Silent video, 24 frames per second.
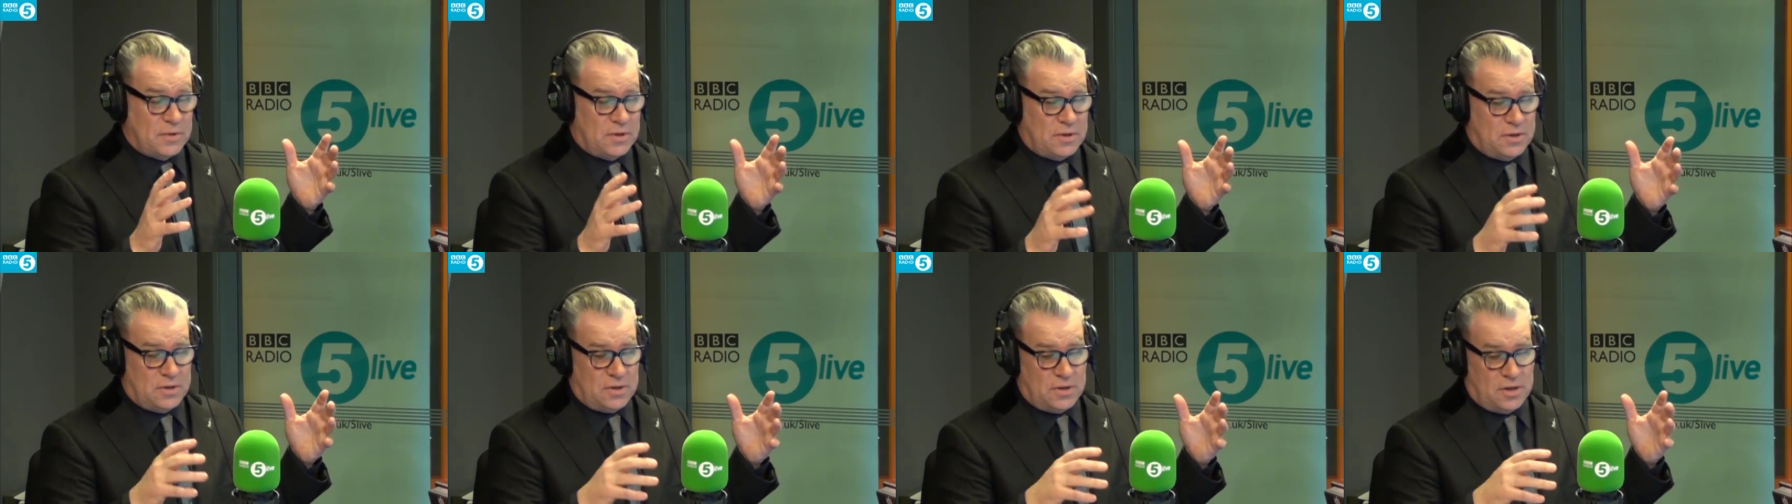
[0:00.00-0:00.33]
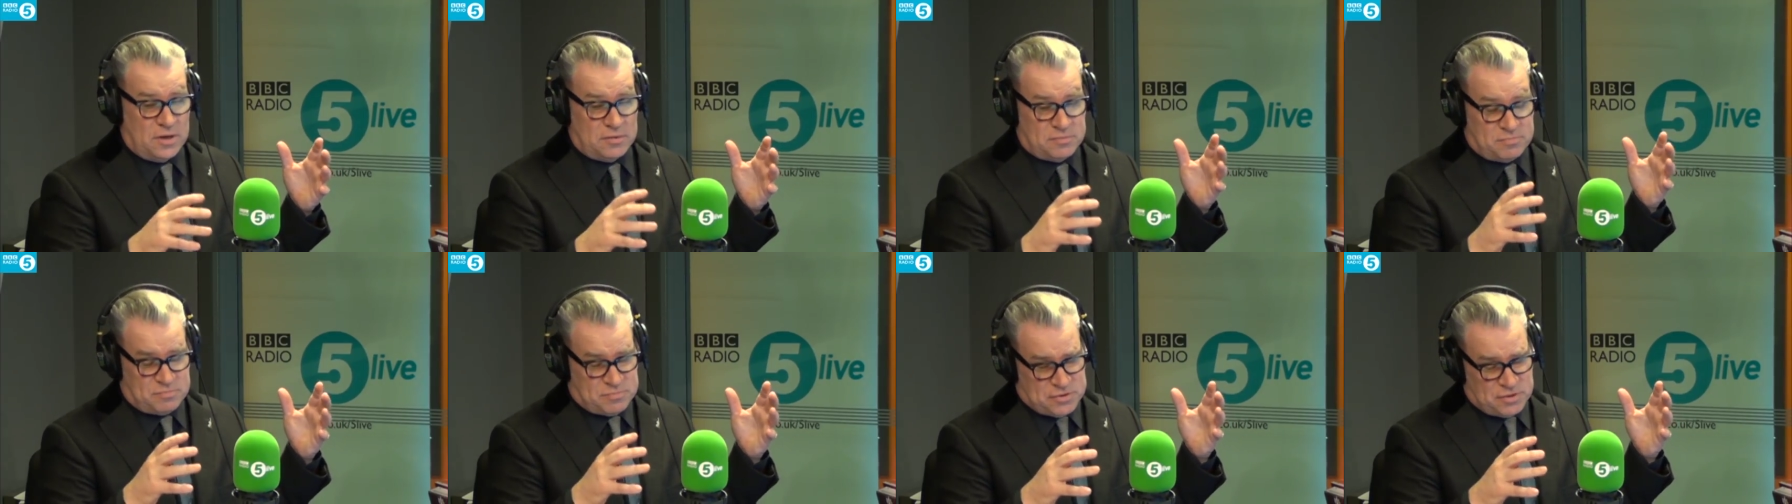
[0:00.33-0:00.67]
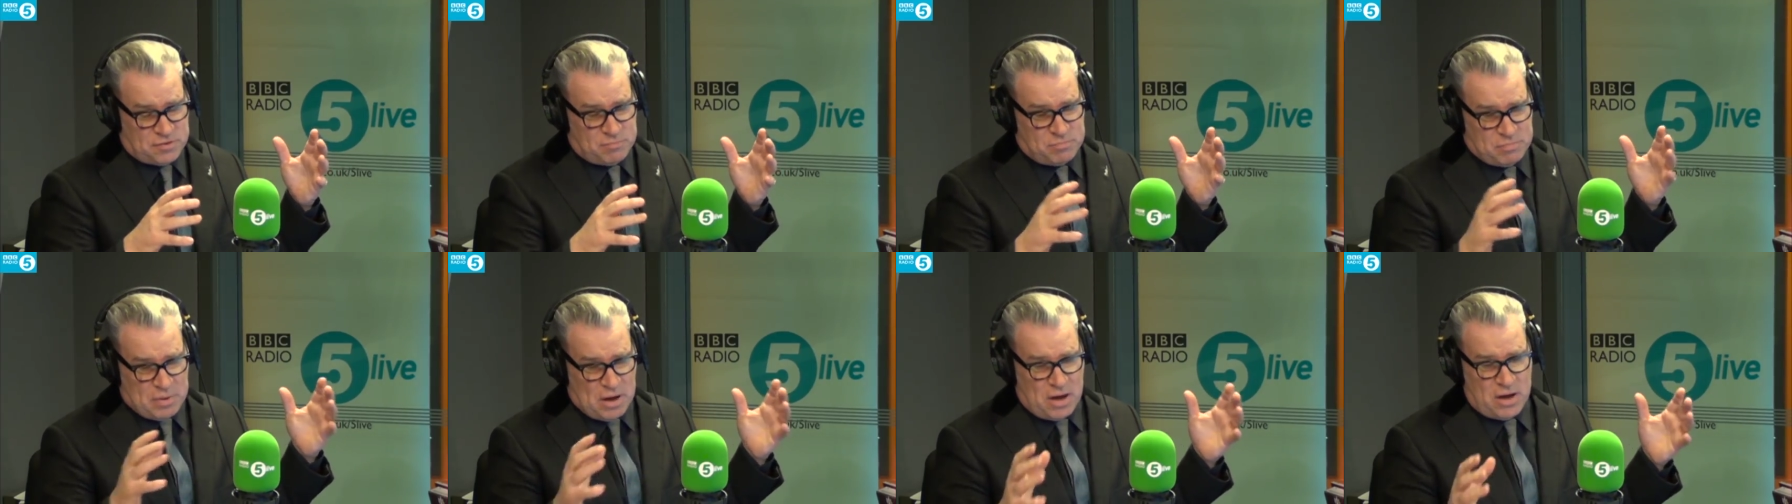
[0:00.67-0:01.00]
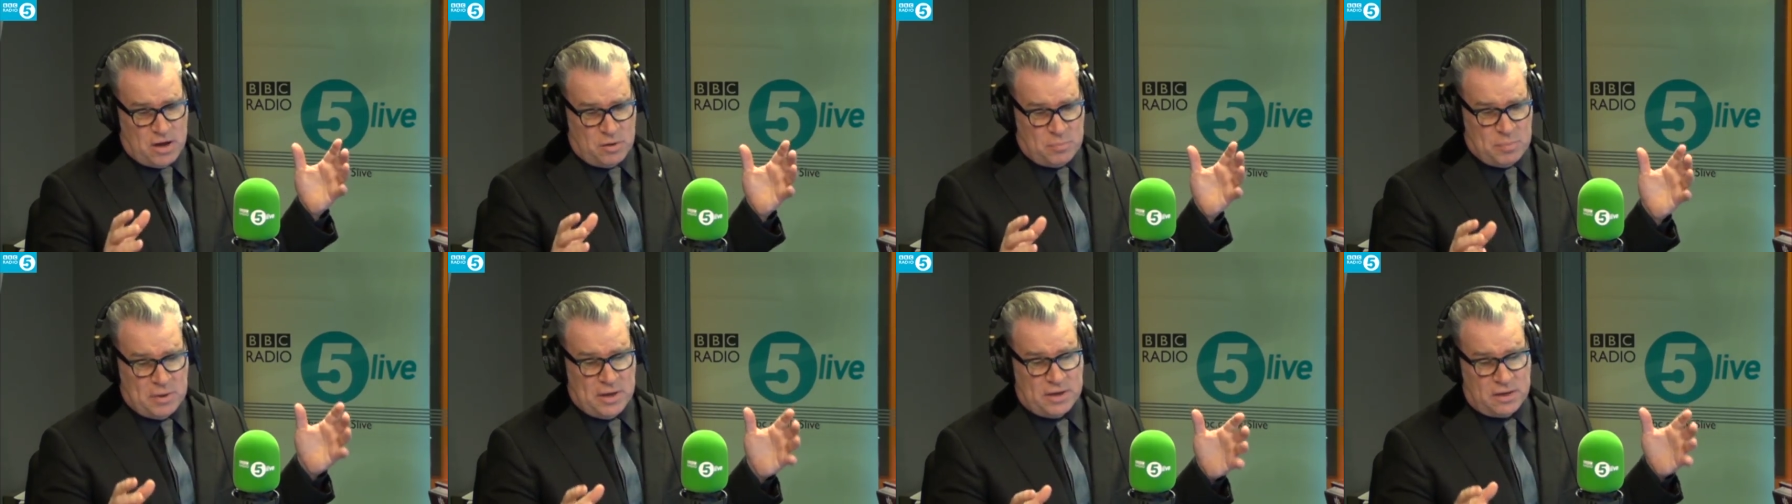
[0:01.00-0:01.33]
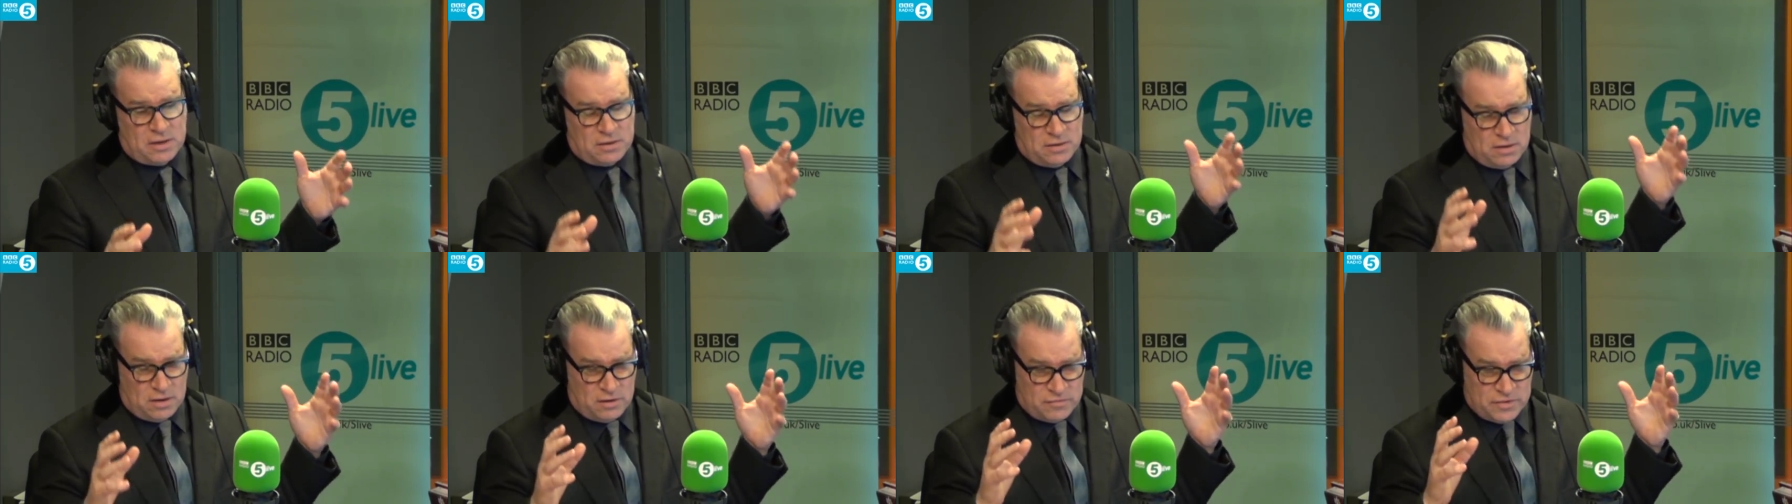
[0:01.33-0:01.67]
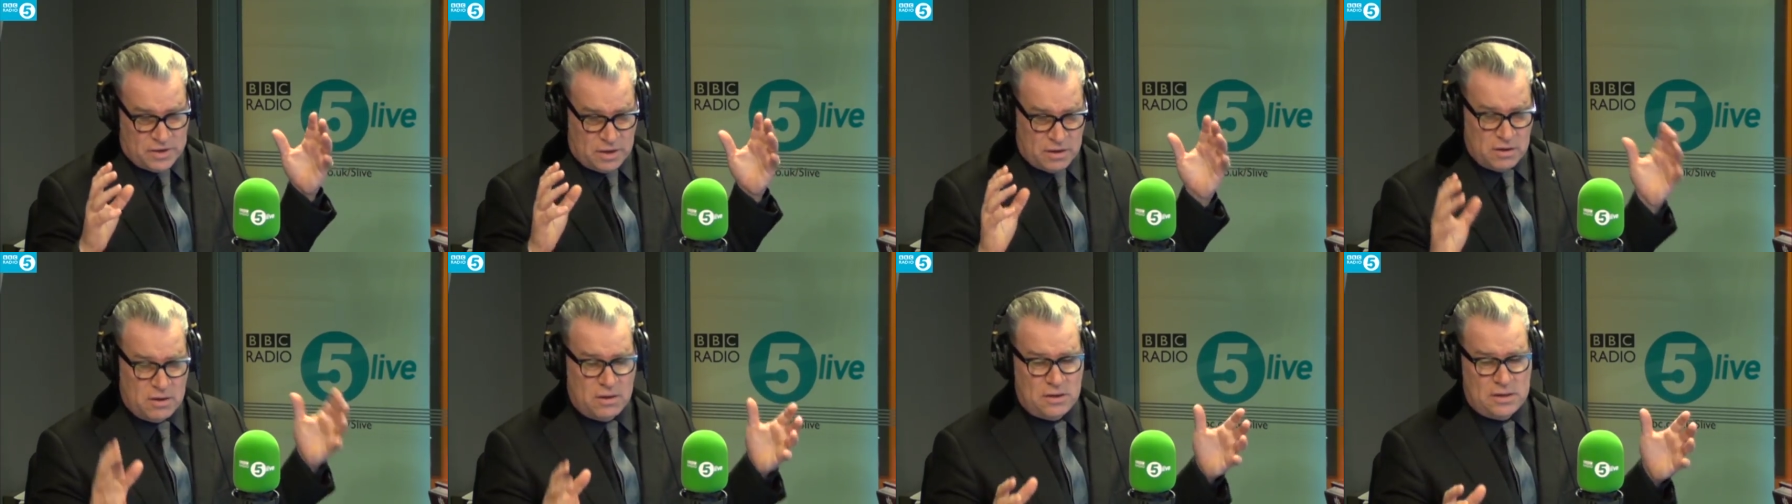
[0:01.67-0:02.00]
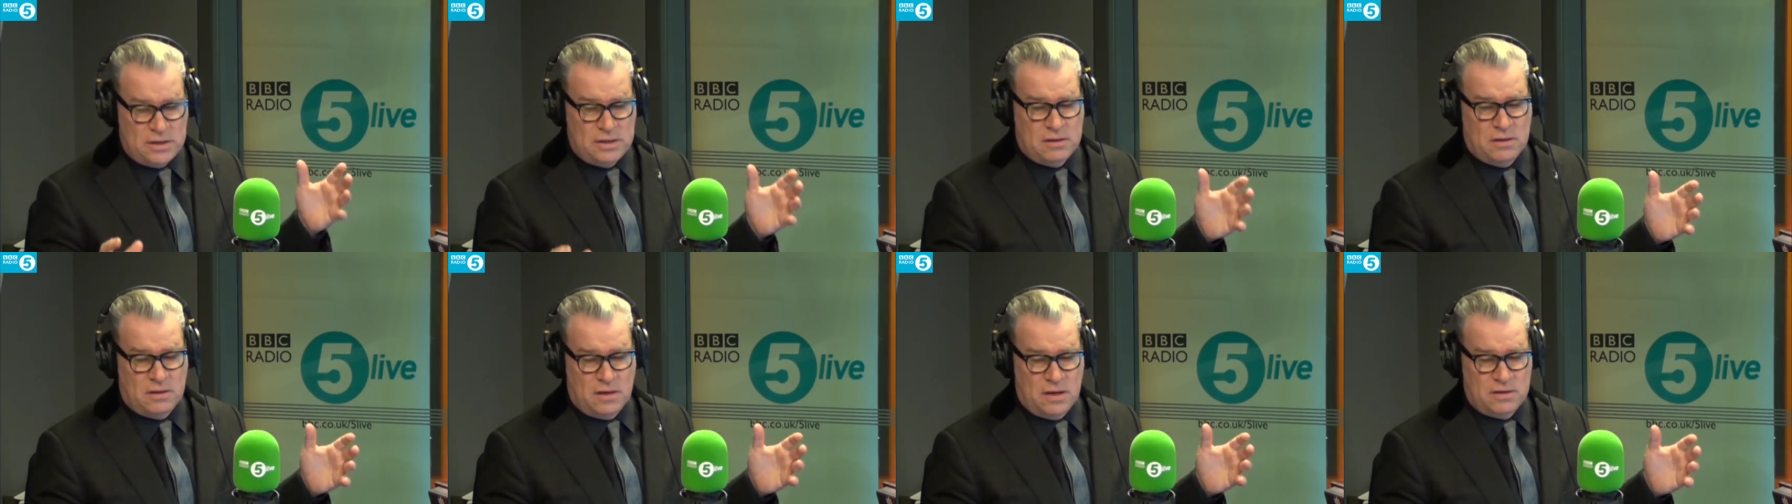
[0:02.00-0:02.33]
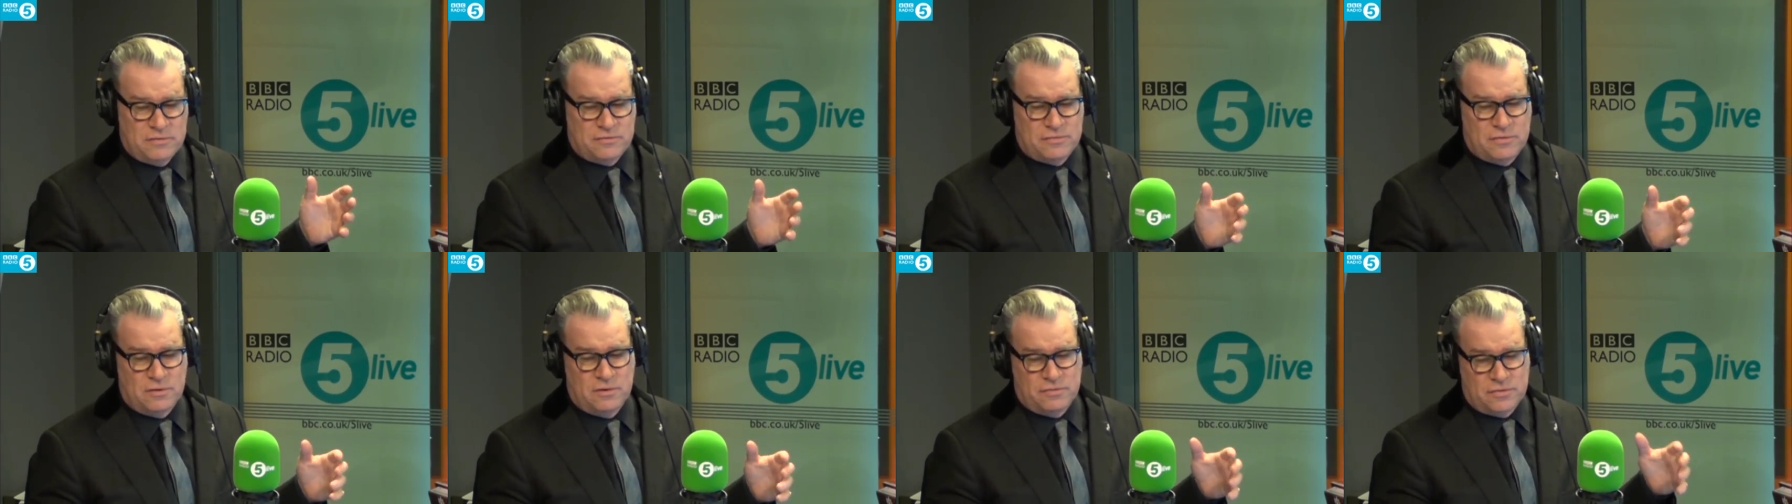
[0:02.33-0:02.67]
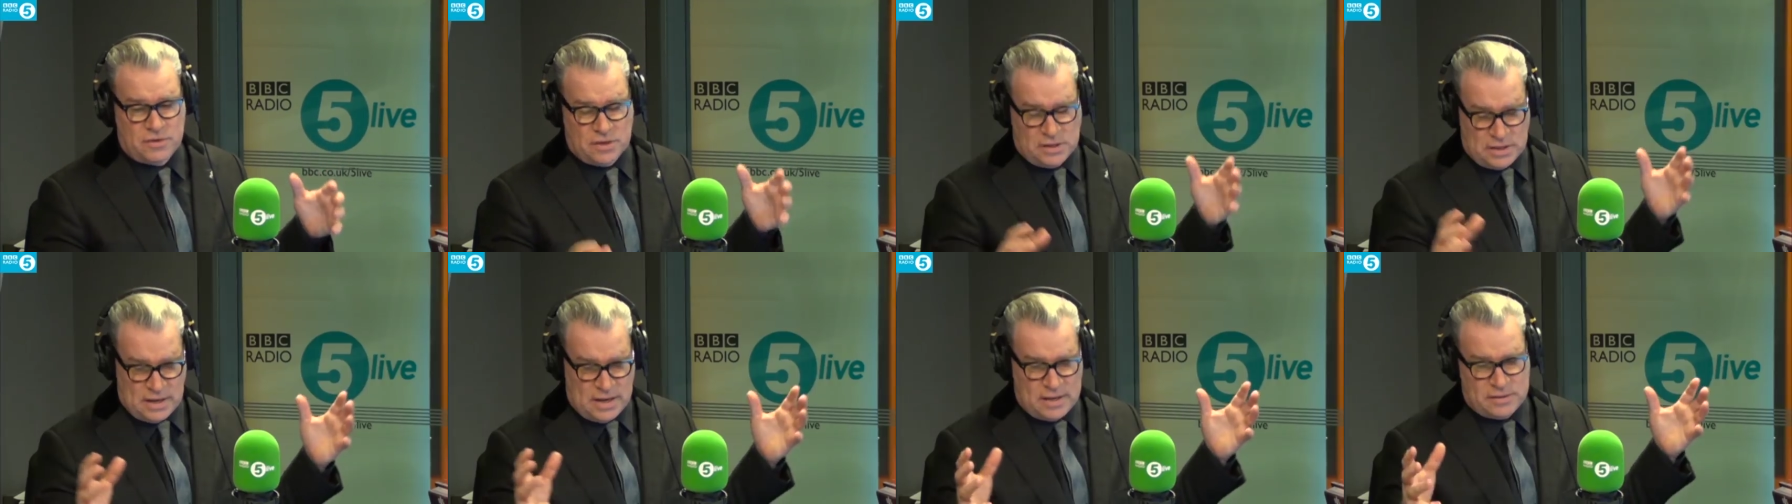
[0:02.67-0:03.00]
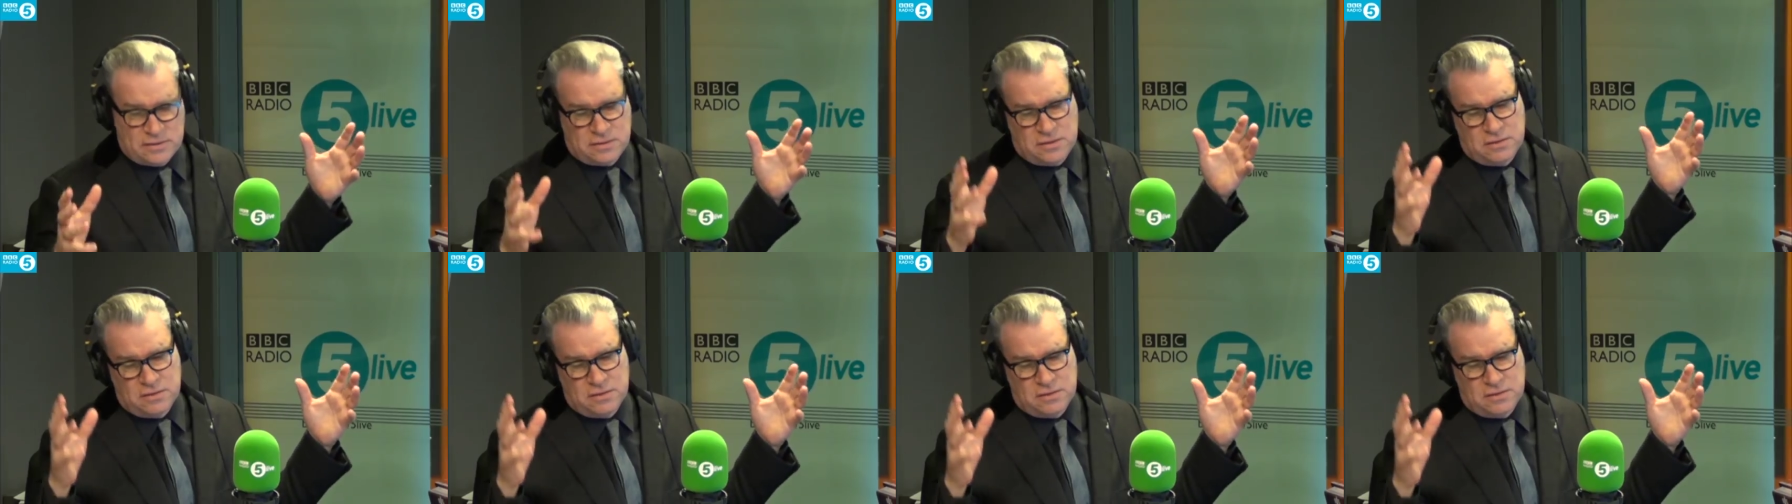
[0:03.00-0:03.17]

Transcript: a, sort of biopic of the early life of Colette,